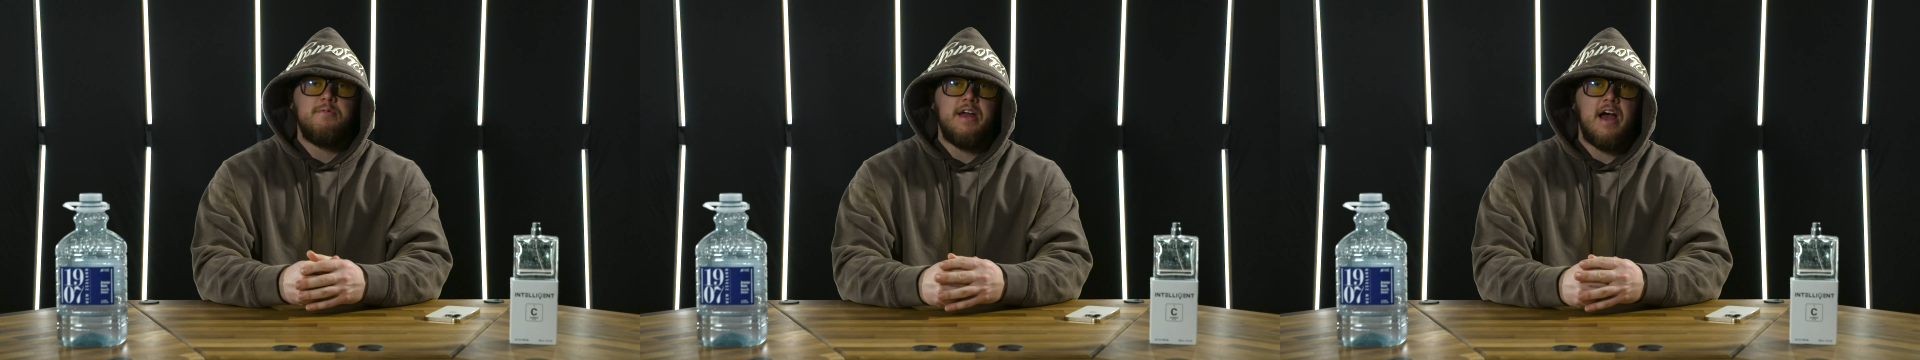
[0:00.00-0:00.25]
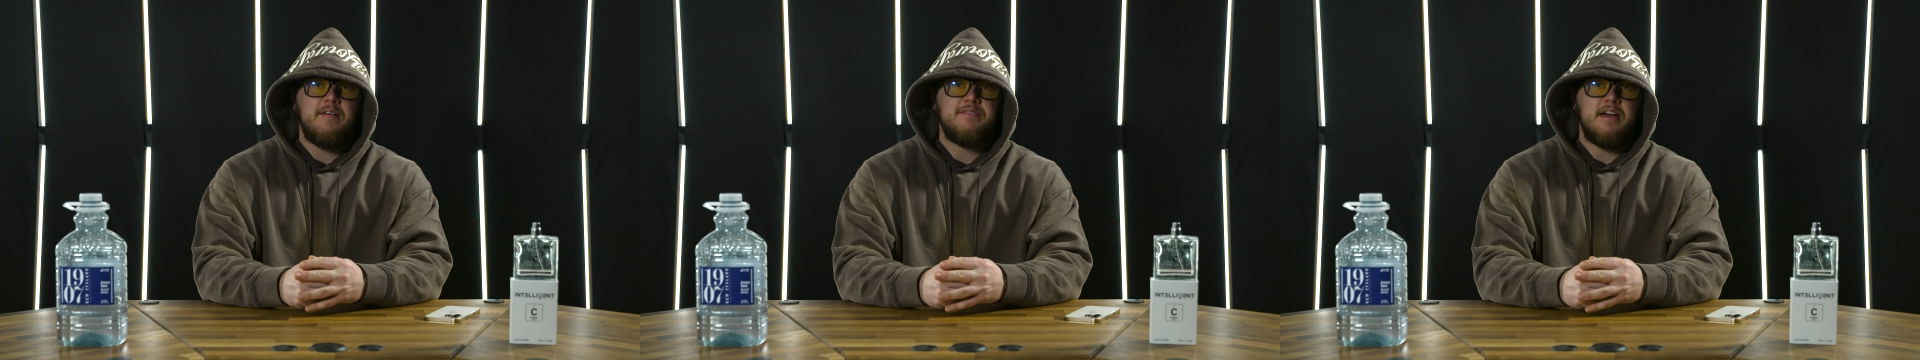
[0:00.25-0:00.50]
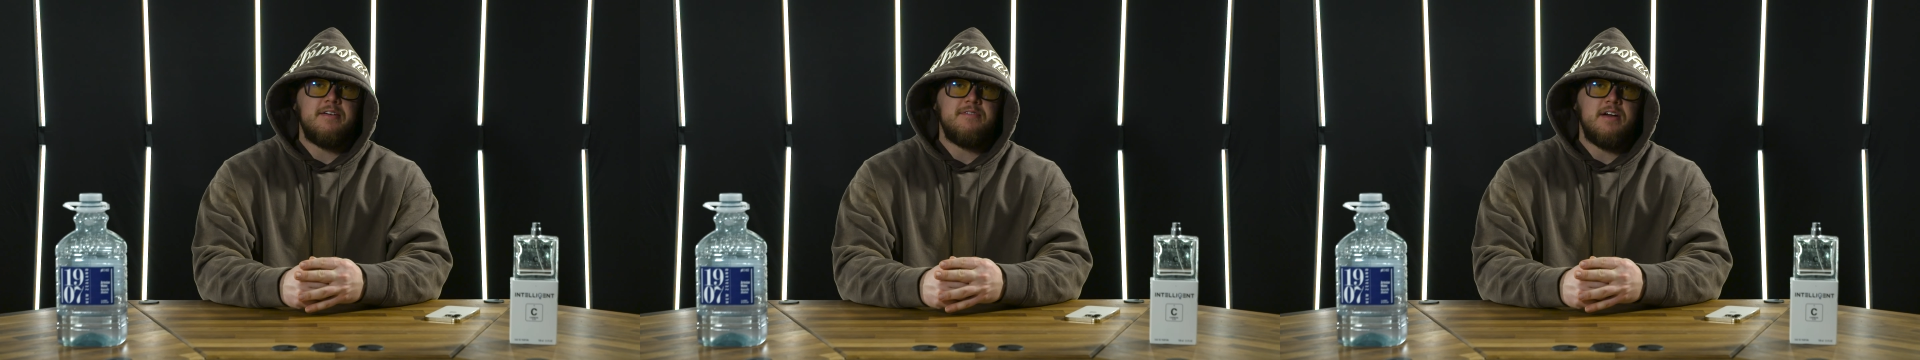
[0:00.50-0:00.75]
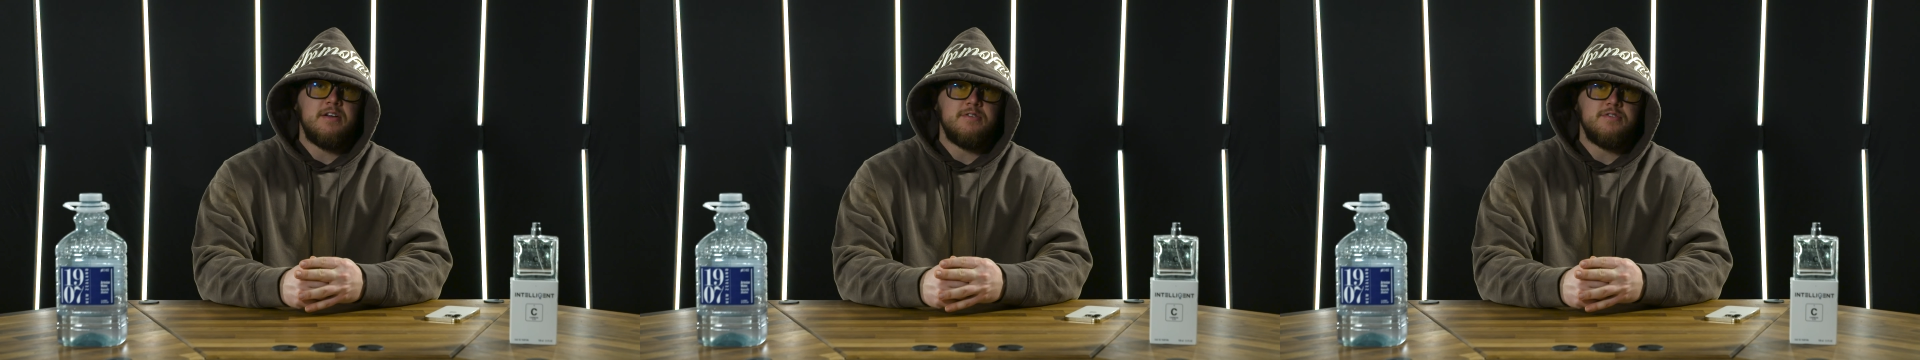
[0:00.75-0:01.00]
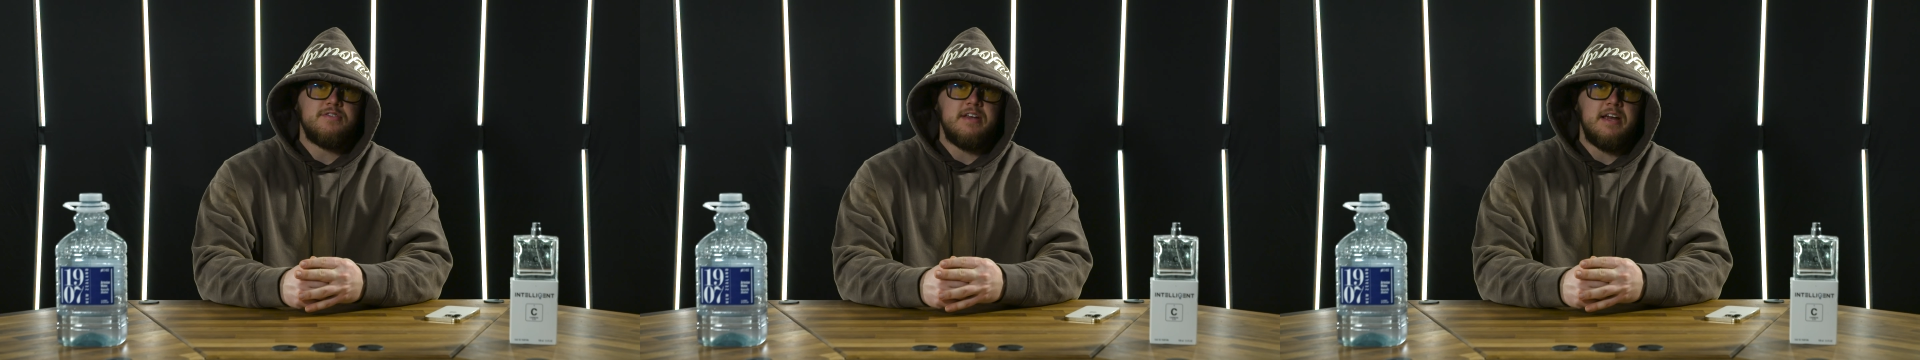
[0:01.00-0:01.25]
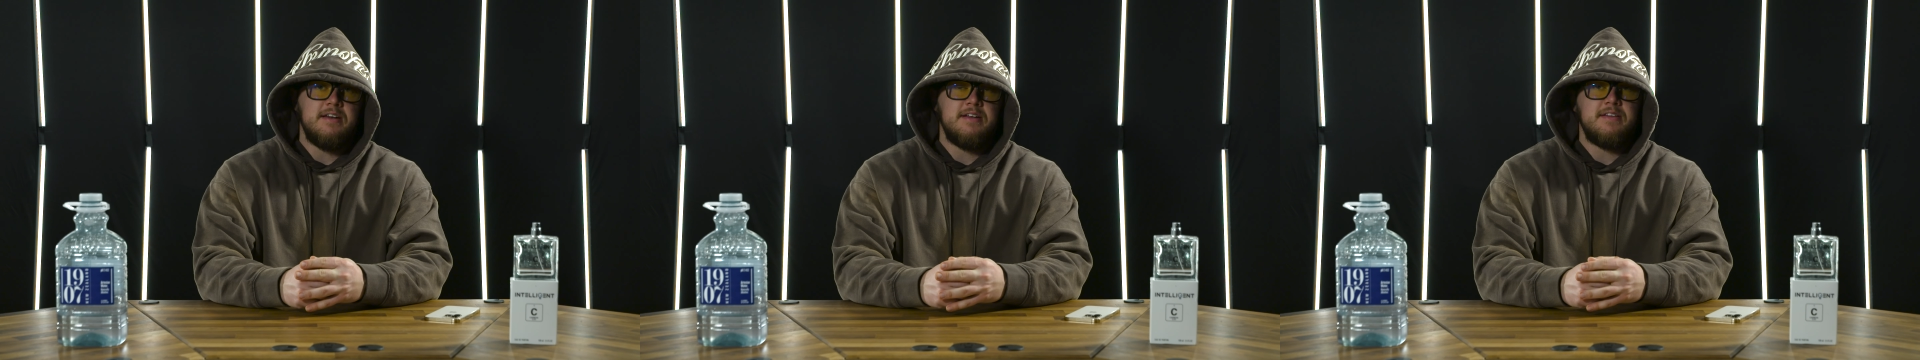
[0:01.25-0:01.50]
we have to have
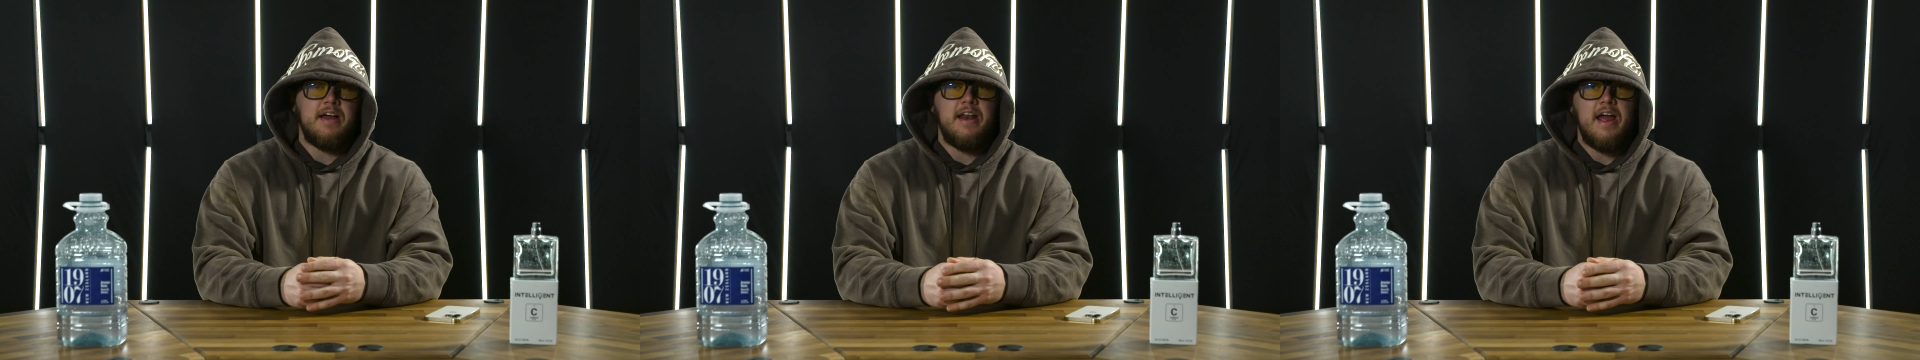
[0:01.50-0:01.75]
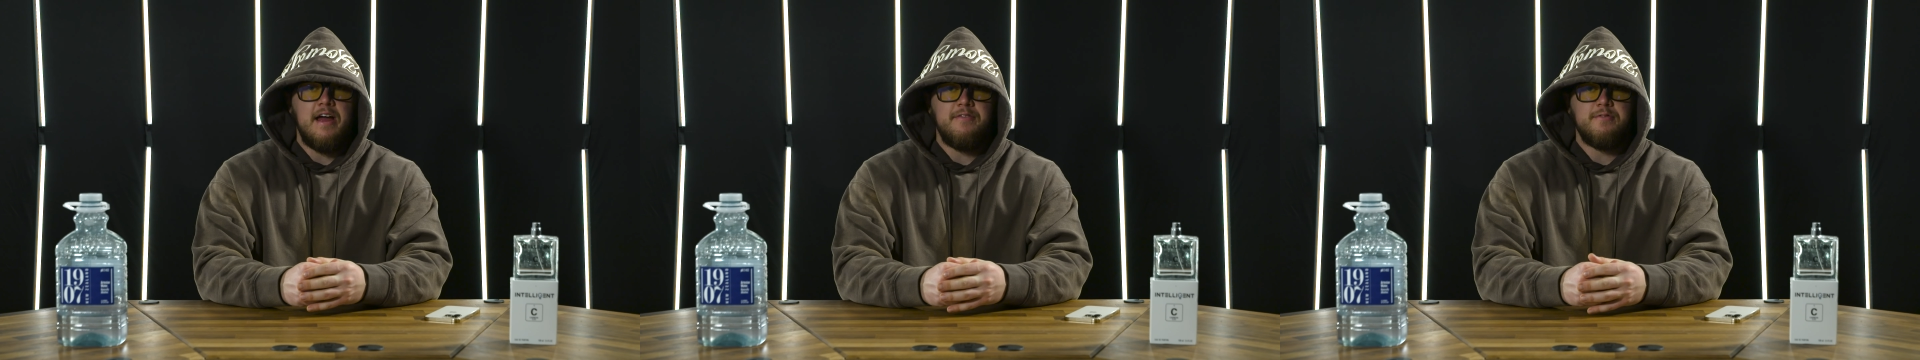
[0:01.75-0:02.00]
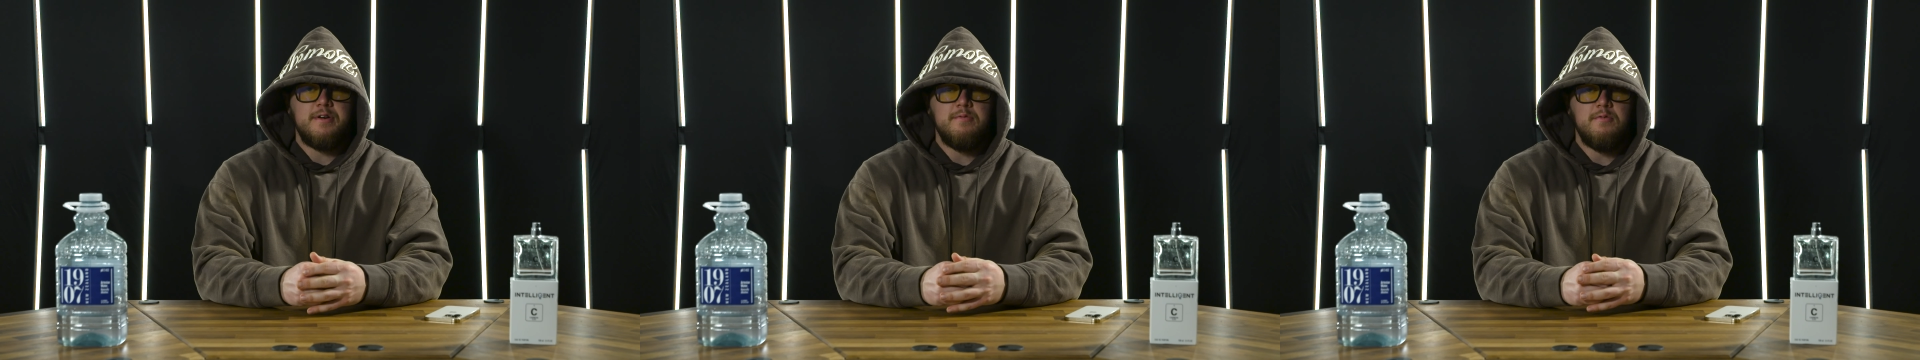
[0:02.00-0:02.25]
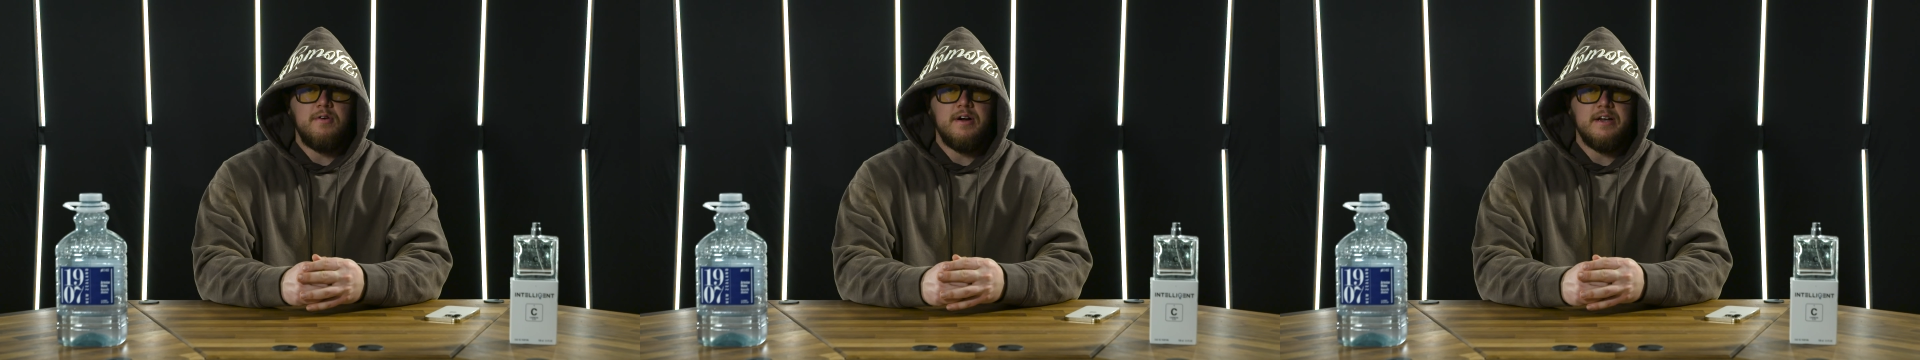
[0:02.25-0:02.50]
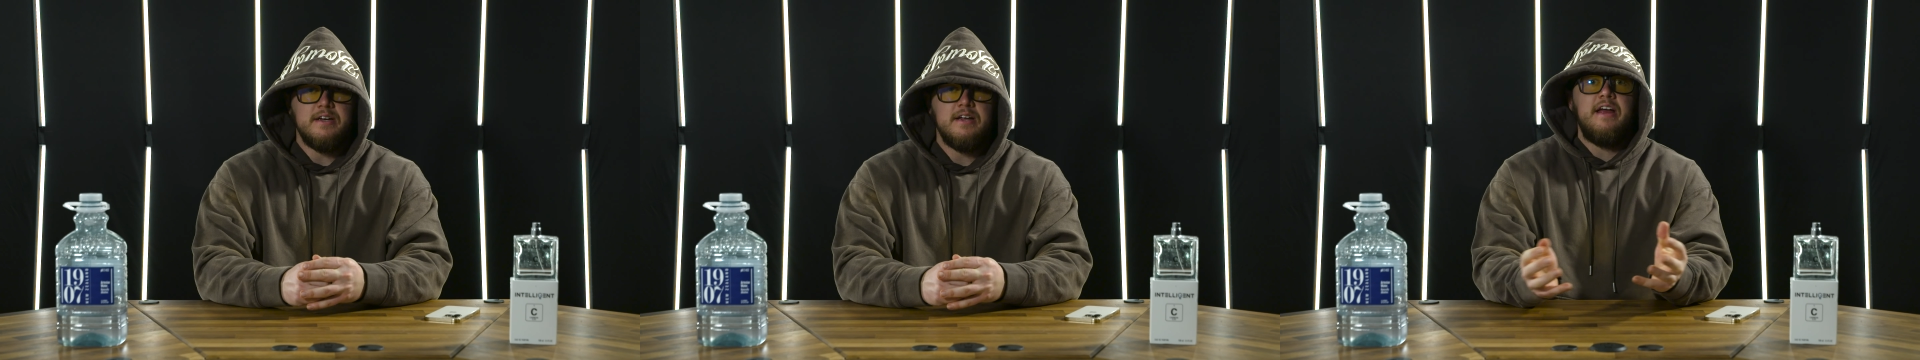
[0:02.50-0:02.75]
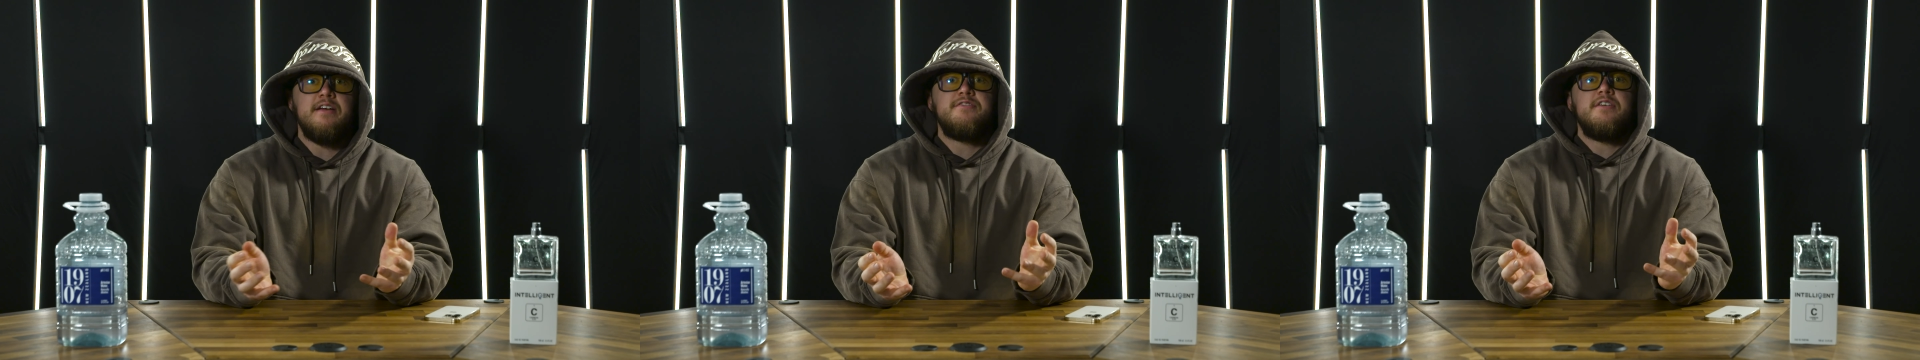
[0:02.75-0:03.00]
understanding that everyone
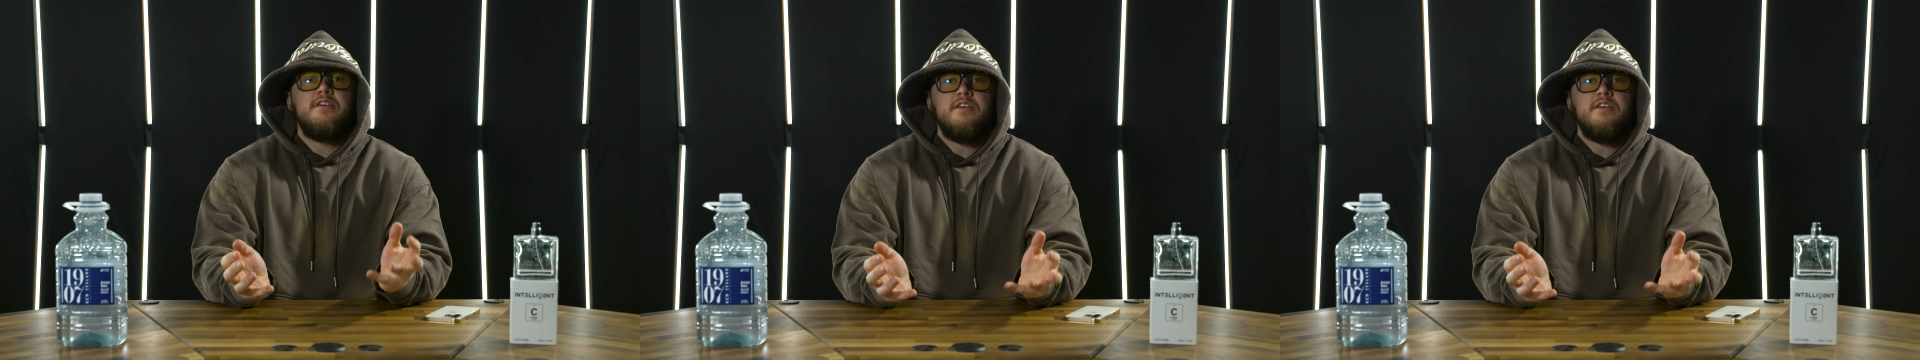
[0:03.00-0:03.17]
is a